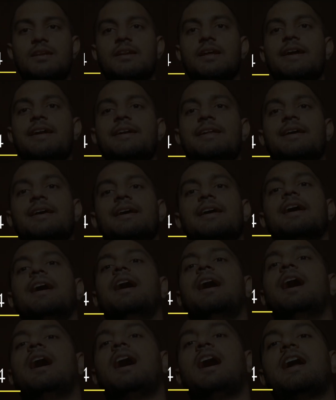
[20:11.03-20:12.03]
right?
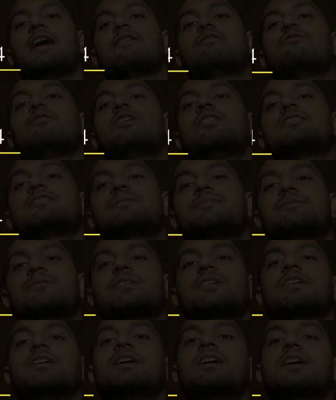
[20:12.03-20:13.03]
And once
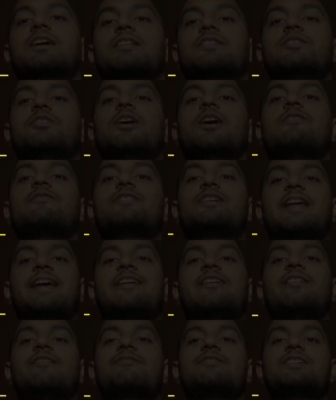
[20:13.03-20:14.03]
you have
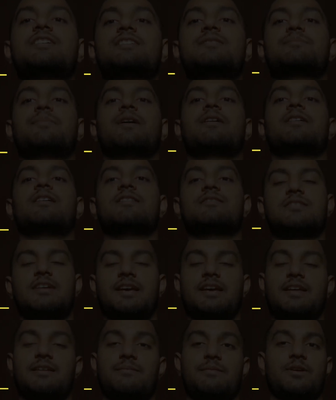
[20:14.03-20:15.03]
10 of these bundles
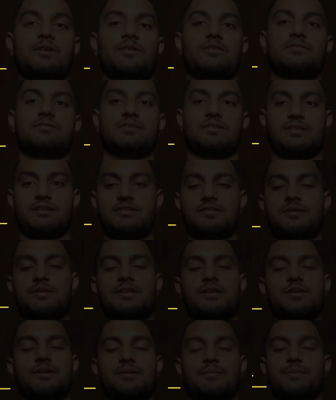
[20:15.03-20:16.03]
again, because this
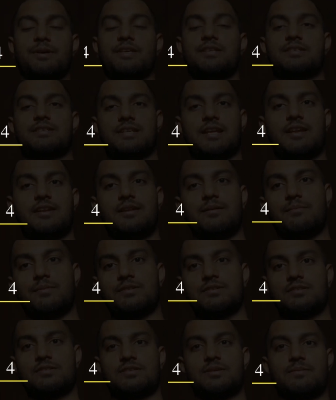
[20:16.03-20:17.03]
is a base 10
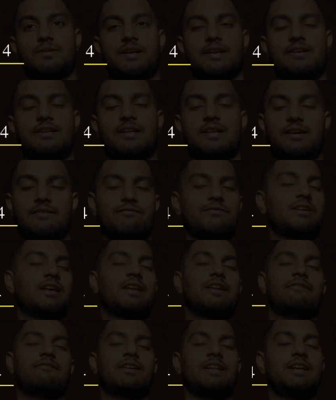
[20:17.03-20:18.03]
number system, right?
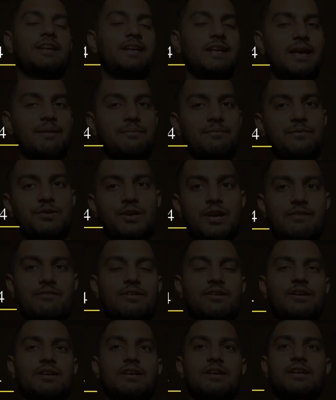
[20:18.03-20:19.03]
And anytime you have
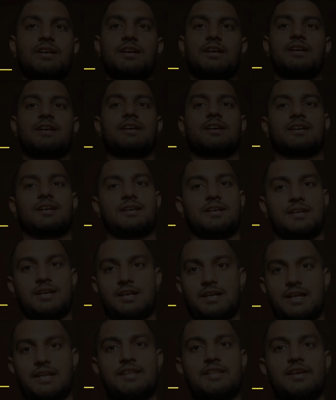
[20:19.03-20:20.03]
a
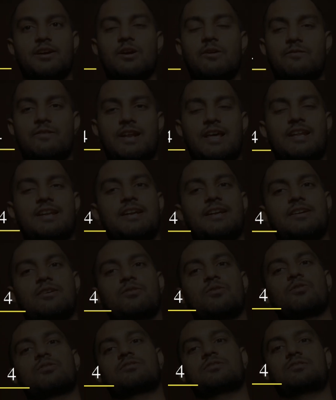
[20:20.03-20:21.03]
anything of 10, it
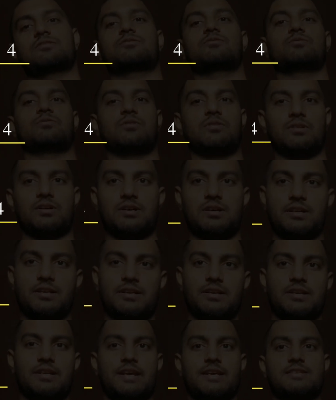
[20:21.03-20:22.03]
goes to
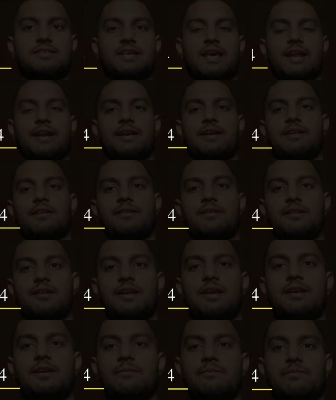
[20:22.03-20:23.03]
next character,
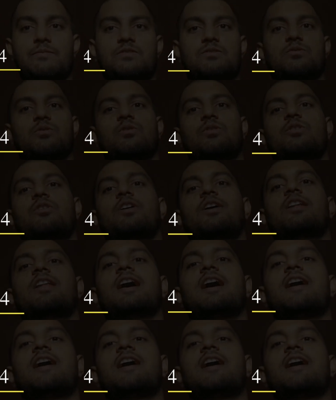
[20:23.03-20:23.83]
right? So you can